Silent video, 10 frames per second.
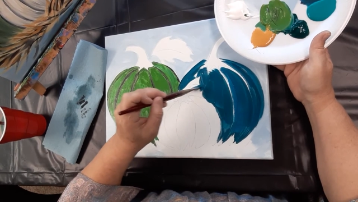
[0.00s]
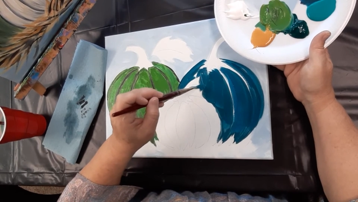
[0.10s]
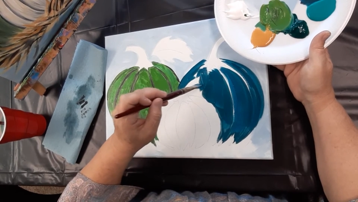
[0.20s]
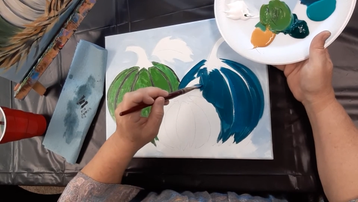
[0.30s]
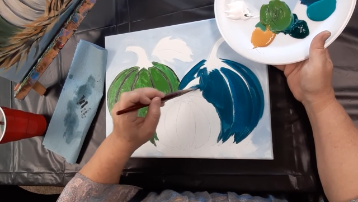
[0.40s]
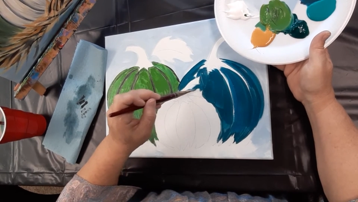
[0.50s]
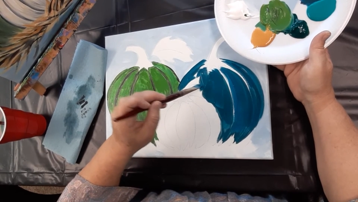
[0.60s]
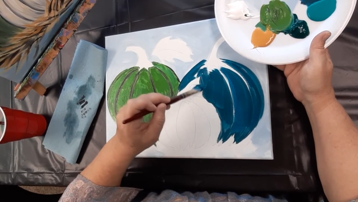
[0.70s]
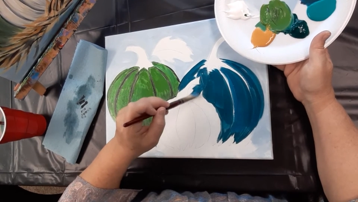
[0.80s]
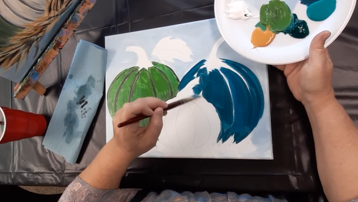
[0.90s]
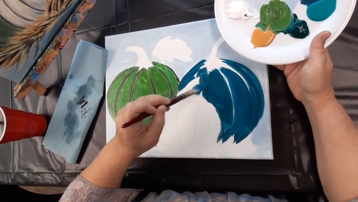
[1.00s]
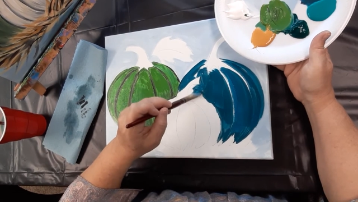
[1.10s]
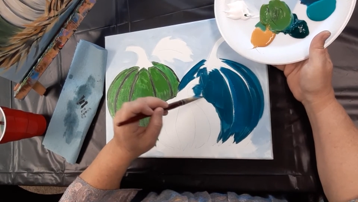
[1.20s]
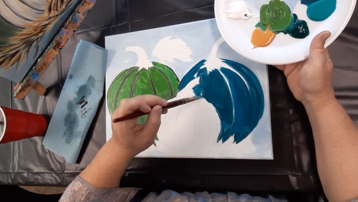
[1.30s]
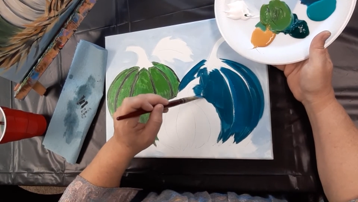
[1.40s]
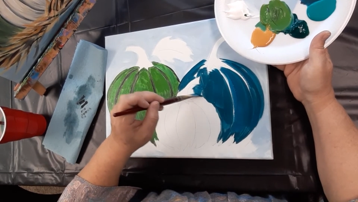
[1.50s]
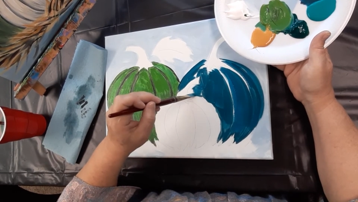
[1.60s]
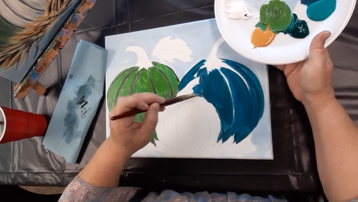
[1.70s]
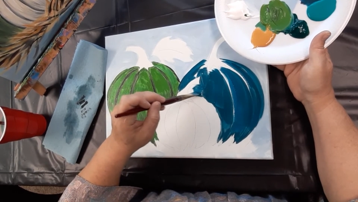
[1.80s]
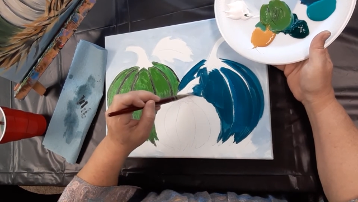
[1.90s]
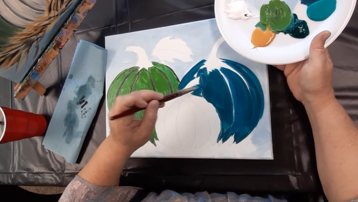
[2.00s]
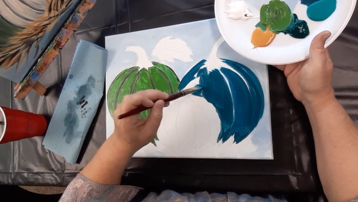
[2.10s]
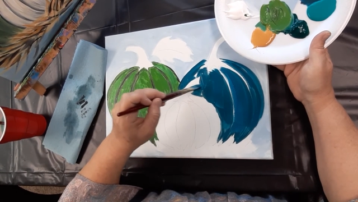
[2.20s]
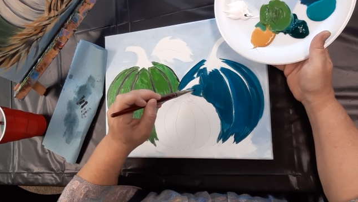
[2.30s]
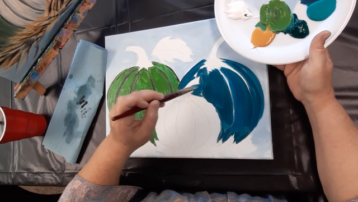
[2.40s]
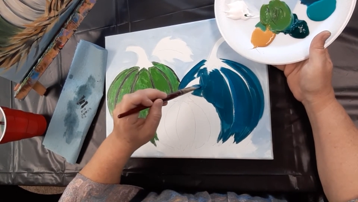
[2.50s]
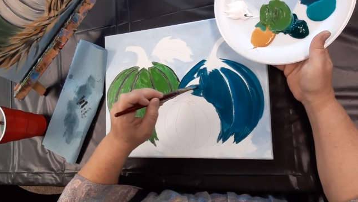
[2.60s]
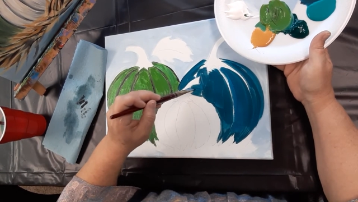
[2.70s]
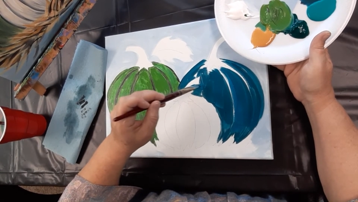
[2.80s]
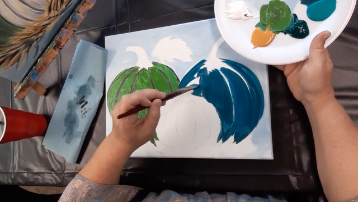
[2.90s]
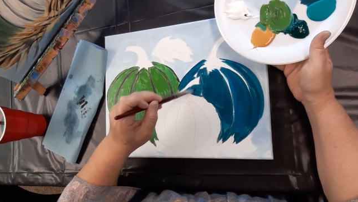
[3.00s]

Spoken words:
Nobody's mouth can be seen.